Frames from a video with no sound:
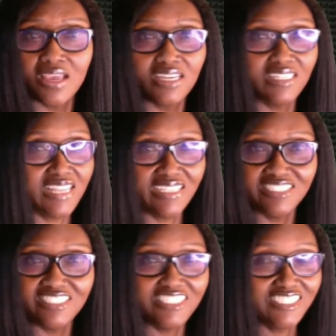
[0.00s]
that's
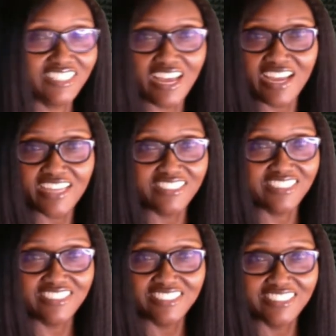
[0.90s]
just not
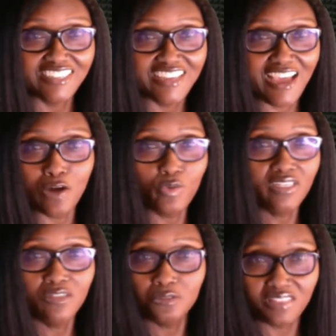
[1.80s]
how we
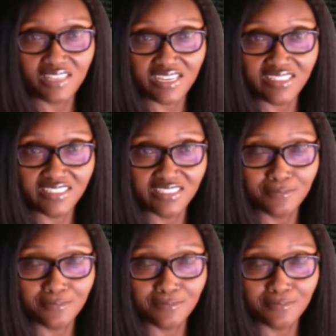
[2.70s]
do things."